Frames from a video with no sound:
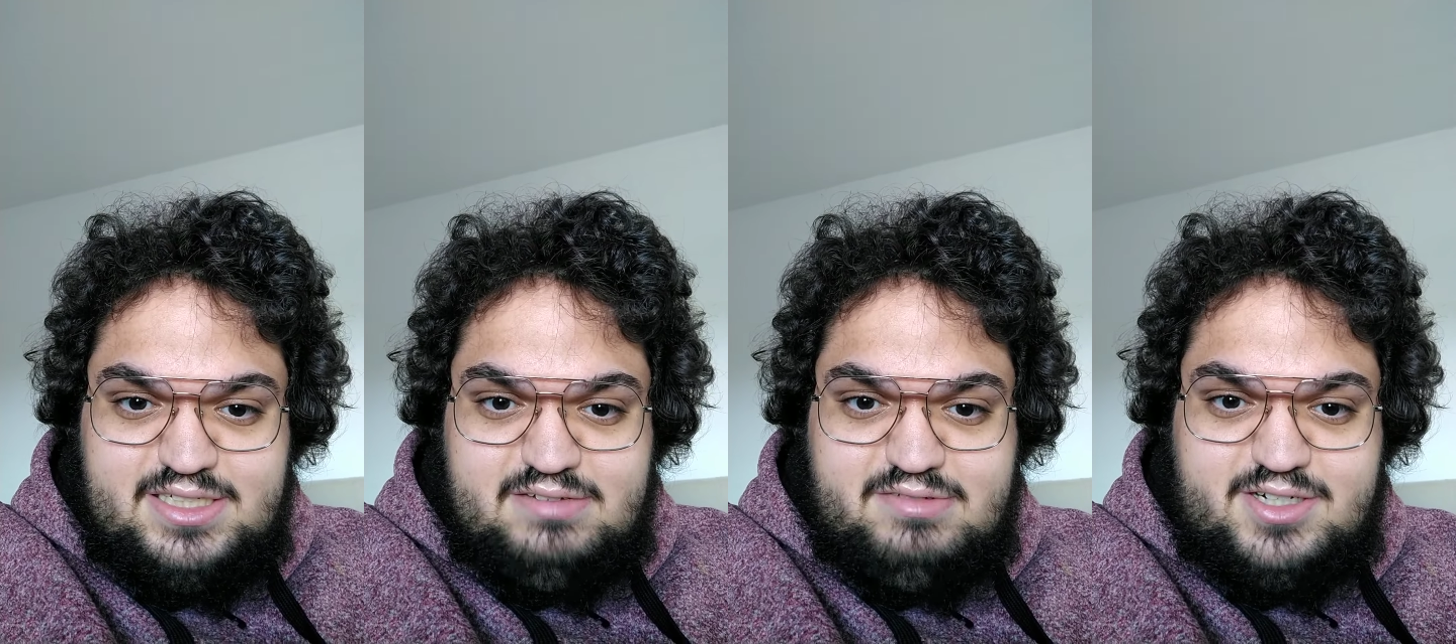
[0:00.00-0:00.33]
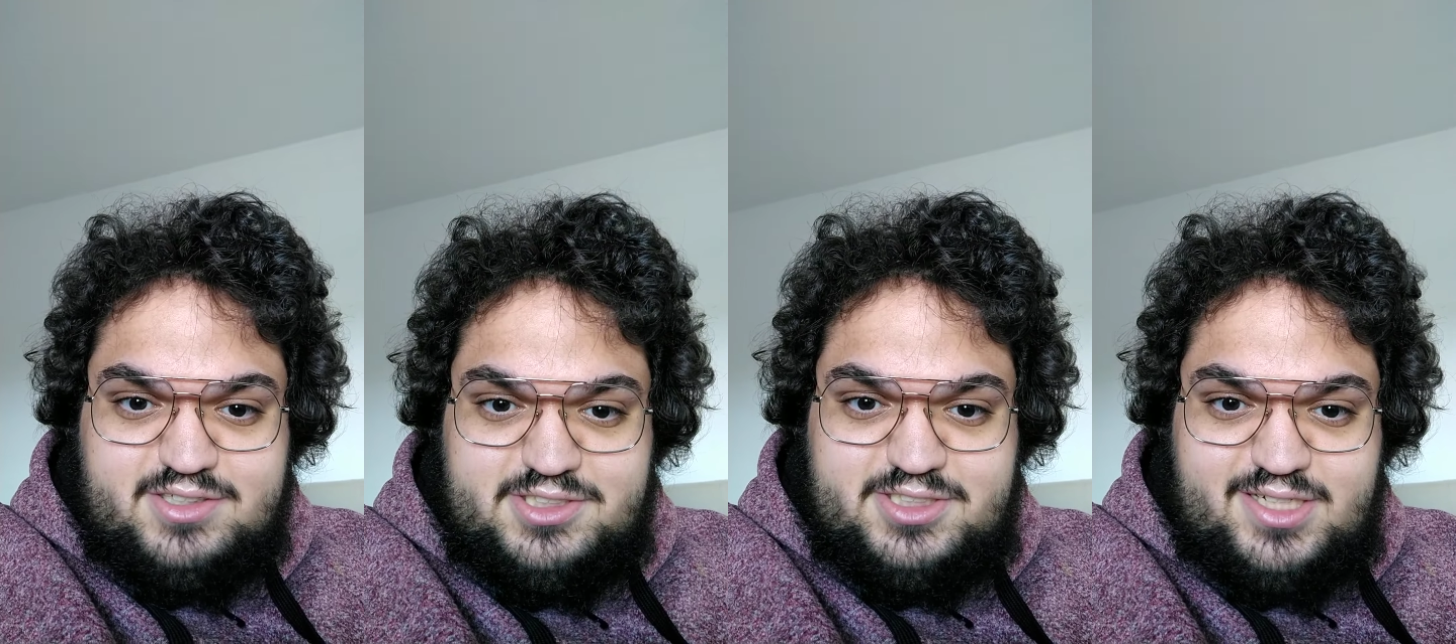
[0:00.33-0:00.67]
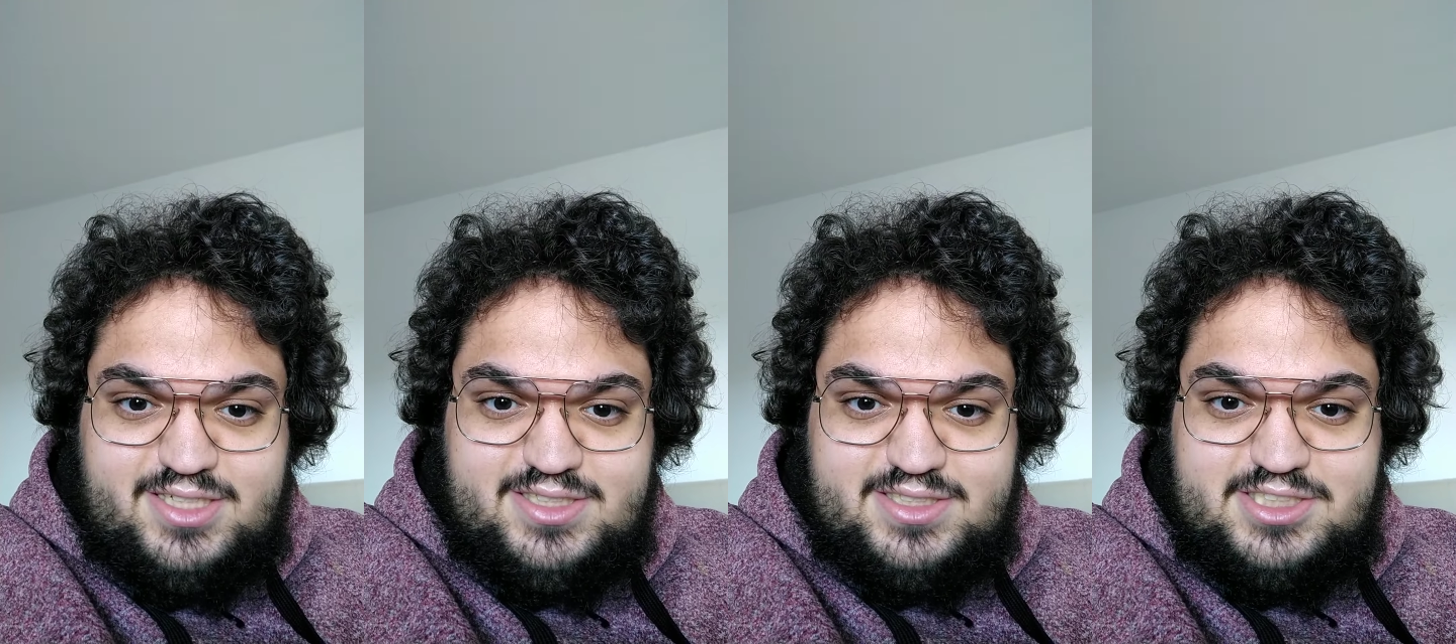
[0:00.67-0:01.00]
while
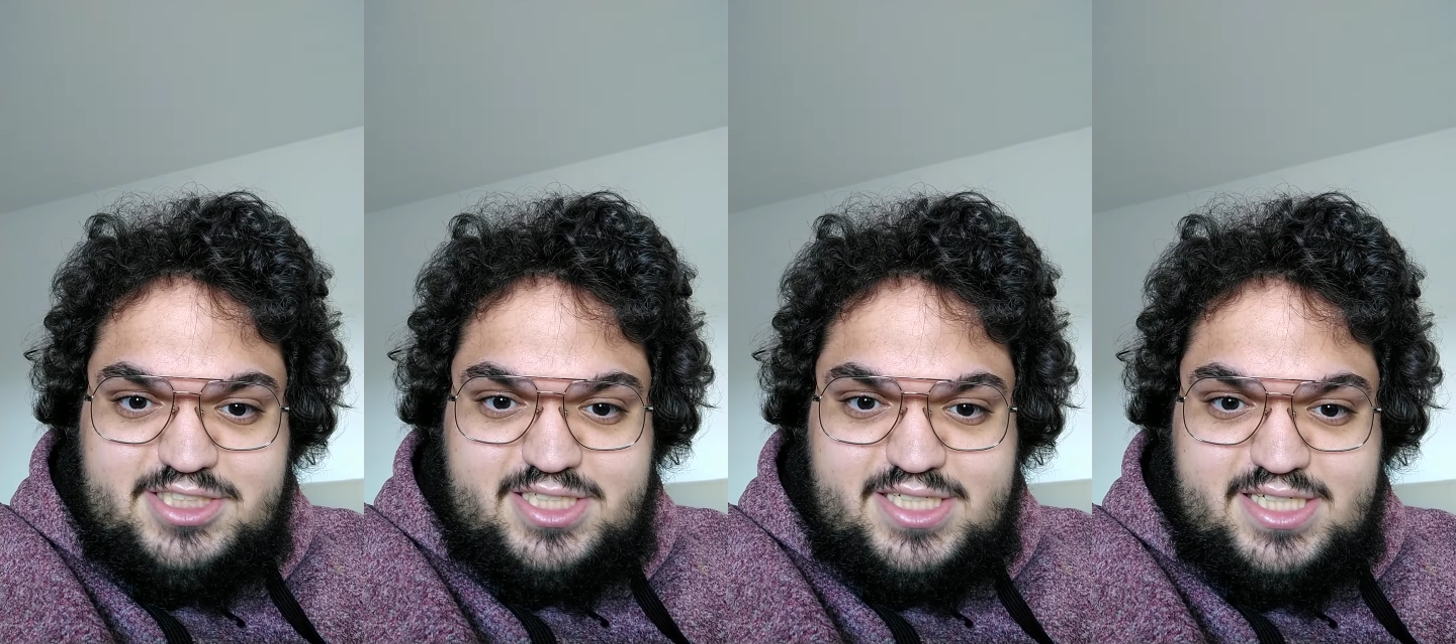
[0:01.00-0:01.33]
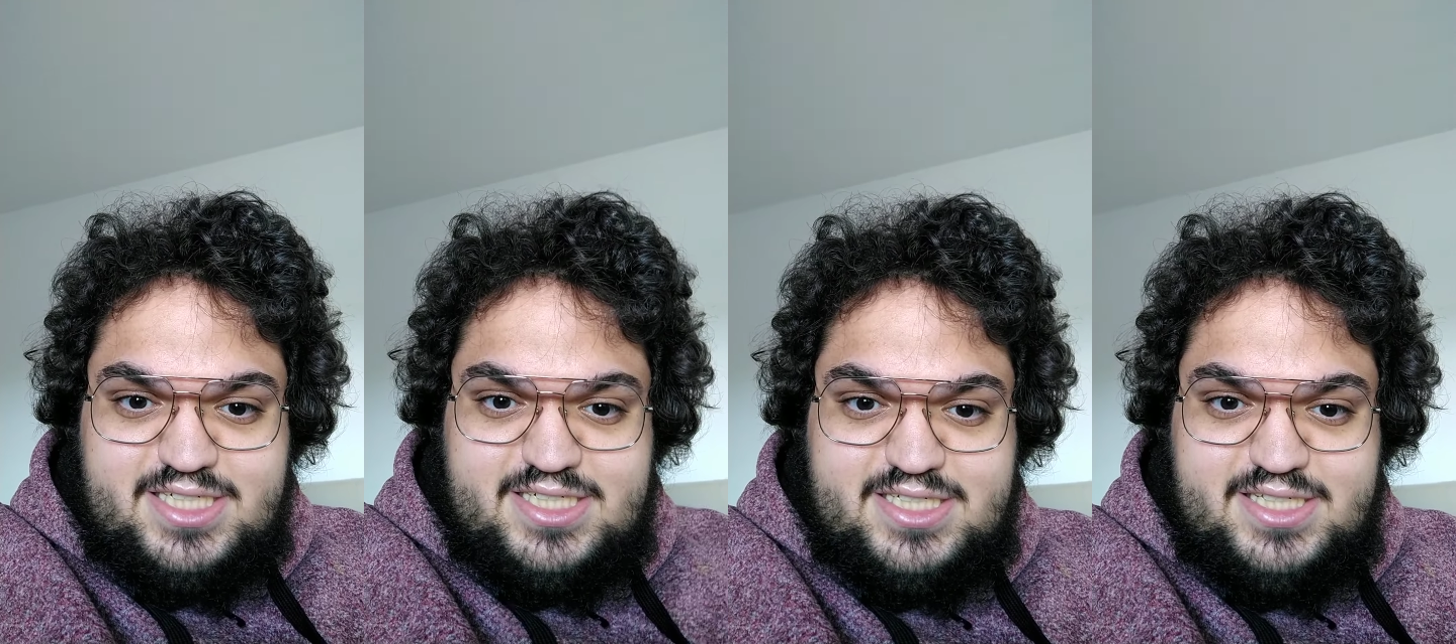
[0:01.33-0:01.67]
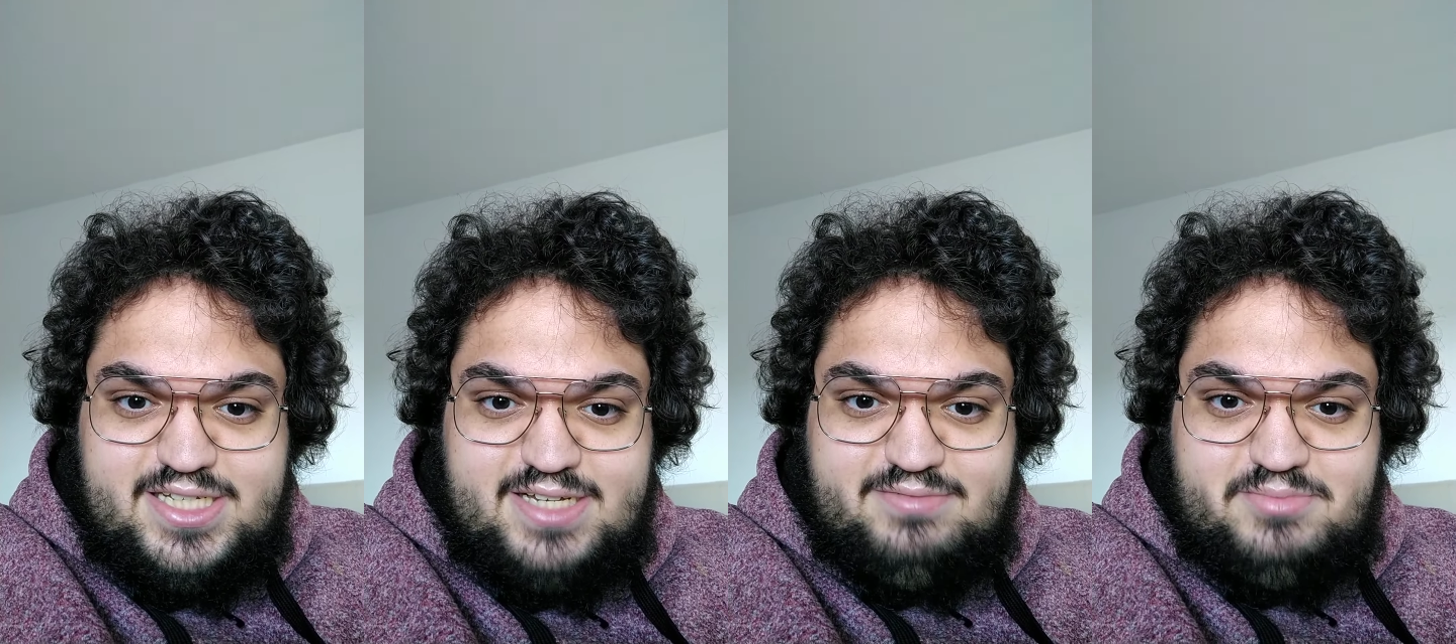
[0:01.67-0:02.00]
shunning the Jedi
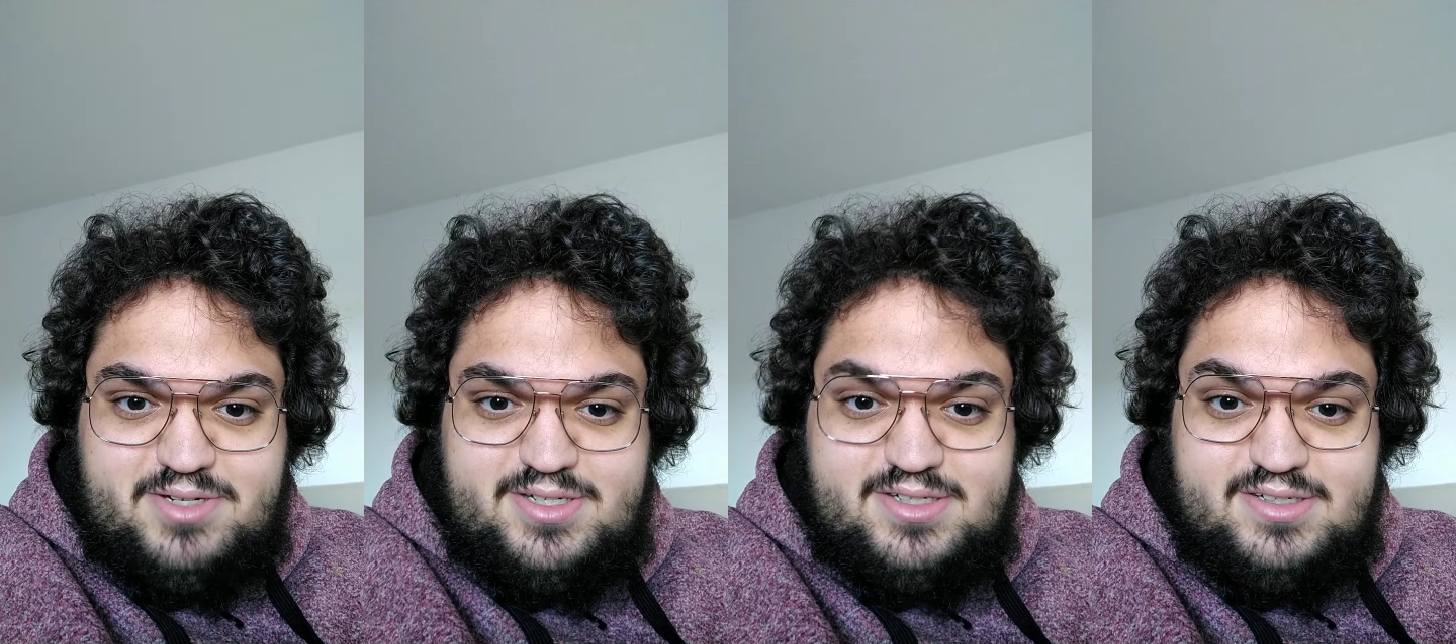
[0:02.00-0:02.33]
name